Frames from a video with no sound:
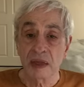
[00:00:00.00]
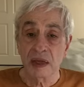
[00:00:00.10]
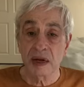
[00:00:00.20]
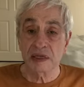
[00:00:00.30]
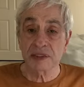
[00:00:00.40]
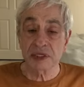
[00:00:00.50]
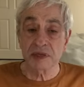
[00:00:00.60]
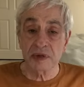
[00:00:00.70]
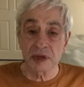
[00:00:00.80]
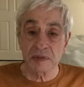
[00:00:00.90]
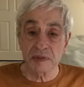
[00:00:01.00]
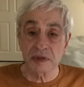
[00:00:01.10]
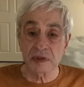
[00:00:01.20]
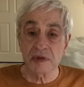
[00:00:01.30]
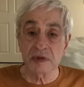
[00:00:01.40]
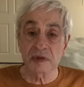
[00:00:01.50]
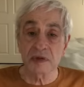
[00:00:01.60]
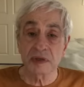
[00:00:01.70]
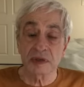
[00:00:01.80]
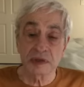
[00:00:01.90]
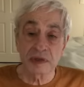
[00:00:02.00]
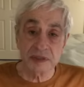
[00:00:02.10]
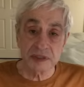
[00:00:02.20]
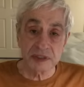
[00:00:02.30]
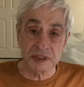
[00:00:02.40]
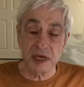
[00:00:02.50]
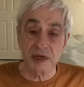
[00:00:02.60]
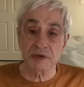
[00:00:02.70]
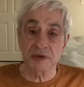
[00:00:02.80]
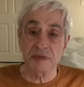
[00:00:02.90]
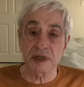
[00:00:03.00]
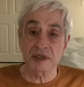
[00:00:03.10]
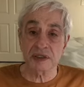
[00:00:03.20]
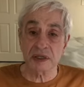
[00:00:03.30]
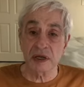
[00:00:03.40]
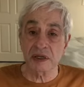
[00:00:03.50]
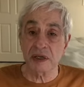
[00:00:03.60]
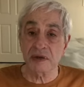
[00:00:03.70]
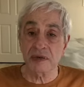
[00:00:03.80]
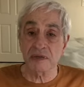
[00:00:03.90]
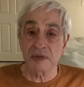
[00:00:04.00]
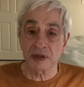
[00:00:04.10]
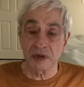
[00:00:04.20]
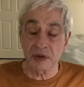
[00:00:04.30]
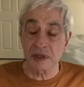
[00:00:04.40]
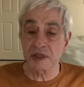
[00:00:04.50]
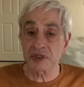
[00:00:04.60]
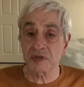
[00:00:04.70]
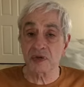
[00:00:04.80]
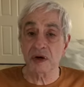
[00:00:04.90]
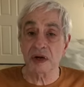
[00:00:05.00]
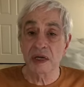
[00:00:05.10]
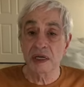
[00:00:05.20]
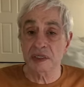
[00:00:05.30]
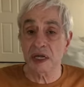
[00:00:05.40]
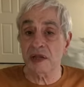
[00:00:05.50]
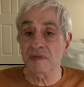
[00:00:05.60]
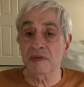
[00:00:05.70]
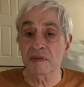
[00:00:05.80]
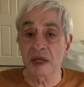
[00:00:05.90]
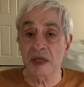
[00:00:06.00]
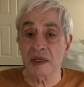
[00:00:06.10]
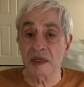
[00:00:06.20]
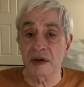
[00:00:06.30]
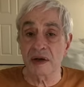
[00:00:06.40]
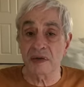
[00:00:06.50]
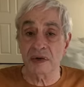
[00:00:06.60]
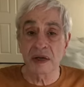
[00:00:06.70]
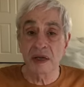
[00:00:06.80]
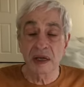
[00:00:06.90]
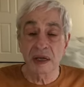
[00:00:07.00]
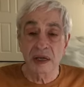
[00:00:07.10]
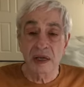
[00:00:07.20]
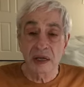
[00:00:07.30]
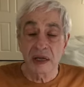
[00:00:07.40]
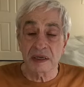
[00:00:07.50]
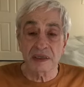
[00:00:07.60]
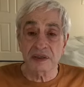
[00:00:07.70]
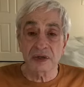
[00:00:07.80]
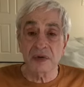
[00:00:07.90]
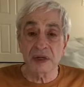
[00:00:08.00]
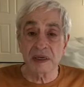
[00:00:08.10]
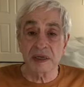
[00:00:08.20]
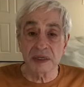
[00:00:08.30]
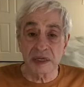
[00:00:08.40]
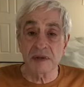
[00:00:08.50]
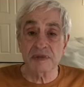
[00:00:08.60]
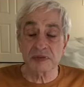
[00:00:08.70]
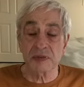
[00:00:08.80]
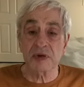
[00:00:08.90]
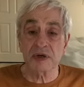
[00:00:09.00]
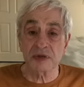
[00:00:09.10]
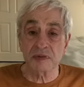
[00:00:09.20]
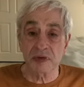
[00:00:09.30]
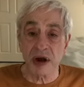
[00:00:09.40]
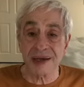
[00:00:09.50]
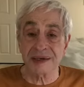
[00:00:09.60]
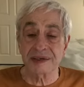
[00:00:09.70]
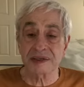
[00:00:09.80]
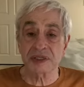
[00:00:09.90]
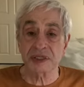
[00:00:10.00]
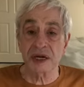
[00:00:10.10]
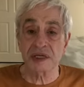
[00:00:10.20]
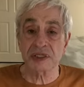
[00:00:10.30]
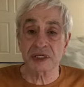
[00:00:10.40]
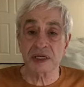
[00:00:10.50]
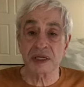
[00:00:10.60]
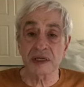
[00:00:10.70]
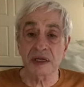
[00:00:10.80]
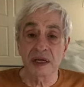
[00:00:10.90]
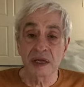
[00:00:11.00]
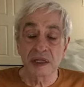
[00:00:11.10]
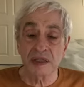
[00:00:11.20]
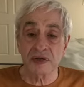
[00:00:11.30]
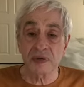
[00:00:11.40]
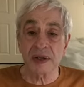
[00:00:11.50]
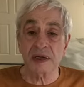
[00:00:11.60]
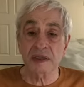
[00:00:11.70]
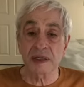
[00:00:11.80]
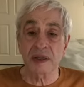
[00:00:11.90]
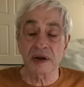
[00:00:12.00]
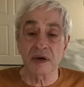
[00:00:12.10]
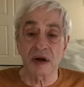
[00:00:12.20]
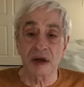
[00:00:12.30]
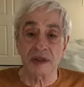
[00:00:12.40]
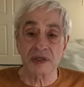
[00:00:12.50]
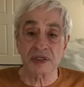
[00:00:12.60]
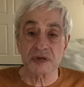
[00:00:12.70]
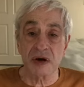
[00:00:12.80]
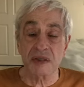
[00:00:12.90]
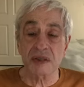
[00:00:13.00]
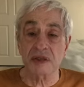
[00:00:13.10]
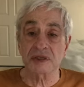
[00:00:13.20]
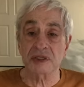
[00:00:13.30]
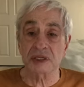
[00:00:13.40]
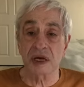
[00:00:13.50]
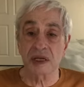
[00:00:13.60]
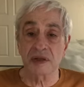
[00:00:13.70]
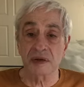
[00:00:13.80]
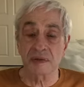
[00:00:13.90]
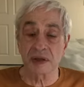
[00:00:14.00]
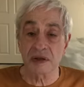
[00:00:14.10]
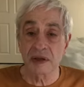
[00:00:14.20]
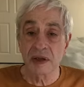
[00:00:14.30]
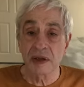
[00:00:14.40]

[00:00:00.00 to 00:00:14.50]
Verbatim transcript: And I see people who stayed with me, studying with me, doing this work. It's not even me, you know, uh, doing deep spiritual practice. And I see the twinkle in their eye, the strength inside them, the